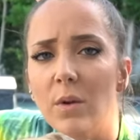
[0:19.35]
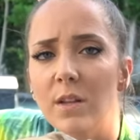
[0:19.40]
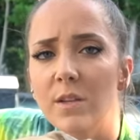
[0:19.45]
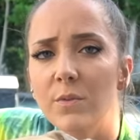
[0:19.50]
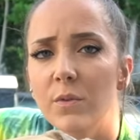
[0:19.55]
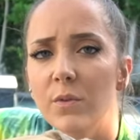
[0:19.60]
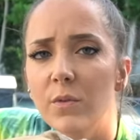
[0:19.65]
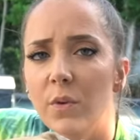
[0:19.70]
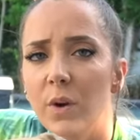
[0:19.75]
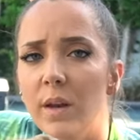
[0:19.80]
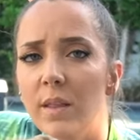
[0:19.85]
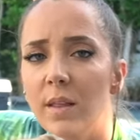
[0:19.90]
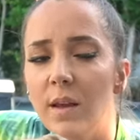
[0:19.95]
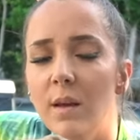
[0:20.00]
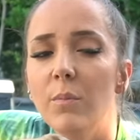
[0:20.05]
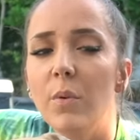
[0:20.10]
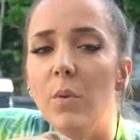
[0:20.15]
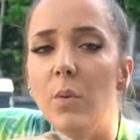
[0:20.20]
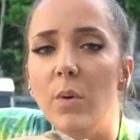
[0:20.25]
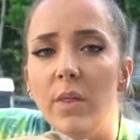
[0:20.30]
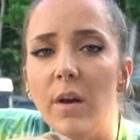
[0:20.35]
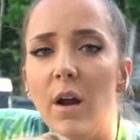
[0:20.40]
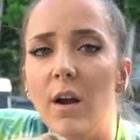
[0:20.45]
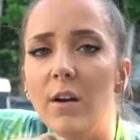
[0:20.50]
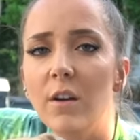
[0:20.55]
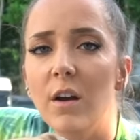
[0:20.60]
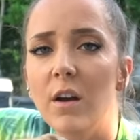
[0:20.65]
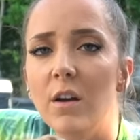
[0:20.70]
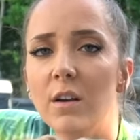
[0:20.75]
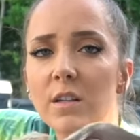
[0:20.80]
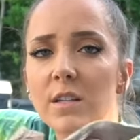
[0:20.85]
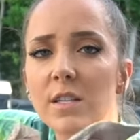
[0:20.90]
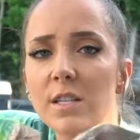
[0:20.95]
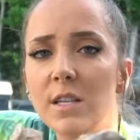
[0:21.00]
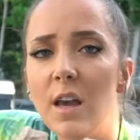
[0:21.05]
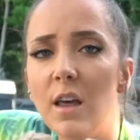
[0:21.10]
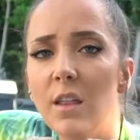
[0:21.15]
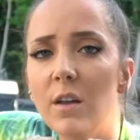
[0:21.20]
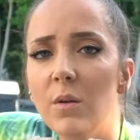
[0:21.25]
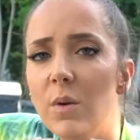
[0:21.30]
once before I think, but with our dogs,
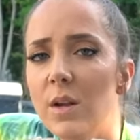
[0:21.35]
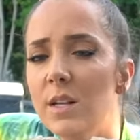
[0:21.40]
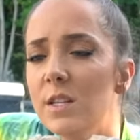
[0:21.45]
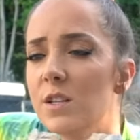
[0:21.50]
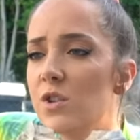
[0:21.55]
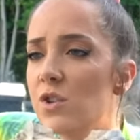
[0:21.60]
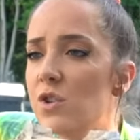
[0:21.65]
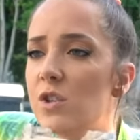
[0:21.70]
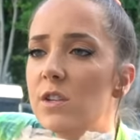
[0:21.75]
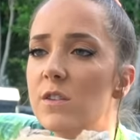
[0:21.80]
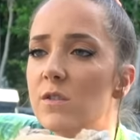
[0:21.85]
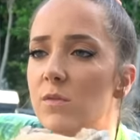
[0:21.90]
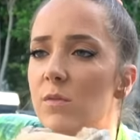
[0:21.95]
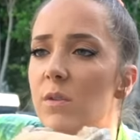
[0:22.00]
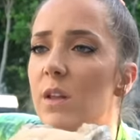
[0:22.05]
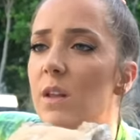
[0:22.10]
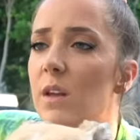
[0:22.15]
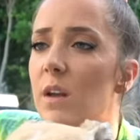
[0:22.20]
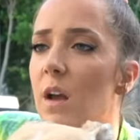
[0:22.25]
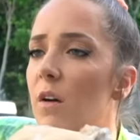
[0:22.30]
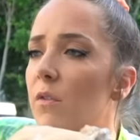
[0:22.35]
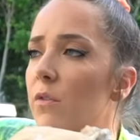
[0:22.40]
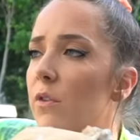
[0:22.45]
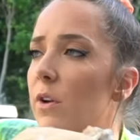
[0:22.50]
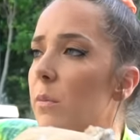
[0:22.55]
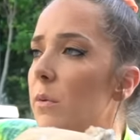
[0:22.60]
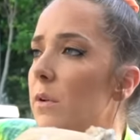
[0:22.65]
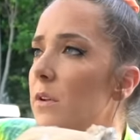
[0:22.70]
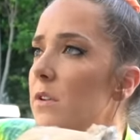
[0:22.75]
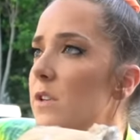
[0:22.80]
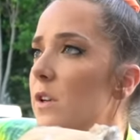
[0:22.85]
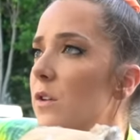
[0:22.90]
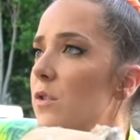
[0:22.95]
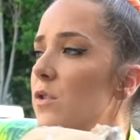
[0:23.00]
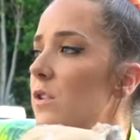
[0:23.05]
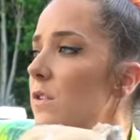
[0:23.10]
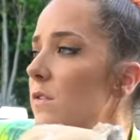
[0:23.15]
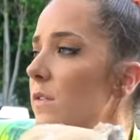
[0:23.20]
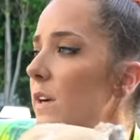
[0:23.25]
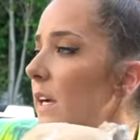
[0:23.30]
the other ones, she's really comfortable. So
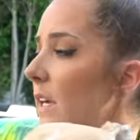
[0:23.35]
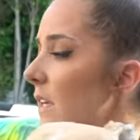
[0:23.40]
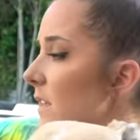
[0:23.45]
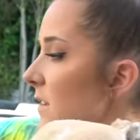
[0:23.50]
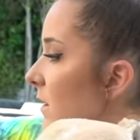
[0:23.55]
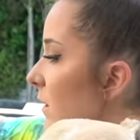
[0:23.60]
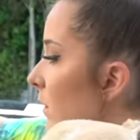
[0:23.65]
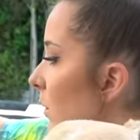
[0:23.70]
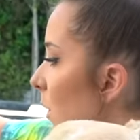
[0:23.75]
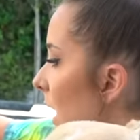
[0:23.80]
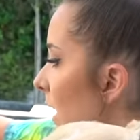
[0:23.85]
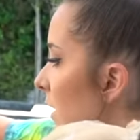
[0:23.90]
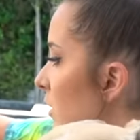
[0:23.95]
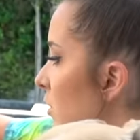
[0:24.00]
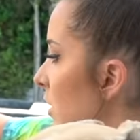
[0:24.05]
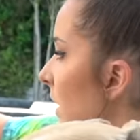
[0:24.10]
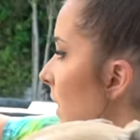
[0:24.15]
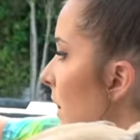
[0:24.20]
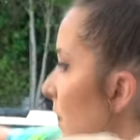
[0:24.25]
she's very easy to watch.